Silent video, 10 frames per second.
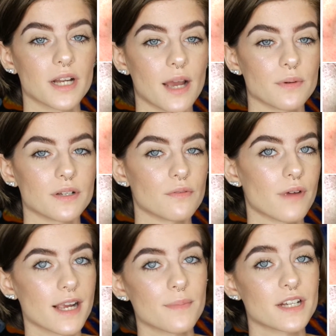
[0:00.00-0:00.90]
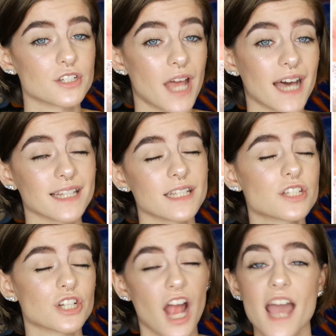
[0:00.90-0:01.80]
I would recommend at
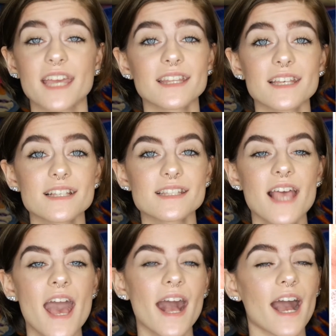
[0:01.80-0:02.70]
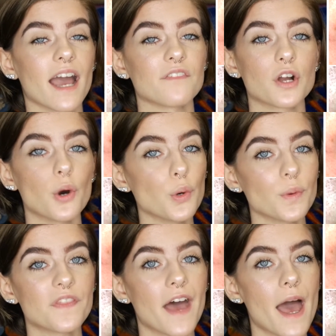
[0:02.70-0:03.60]
least trying this. I have a code
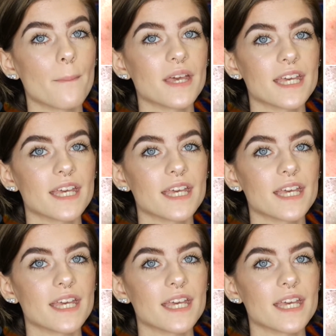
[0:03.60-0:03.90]
with them.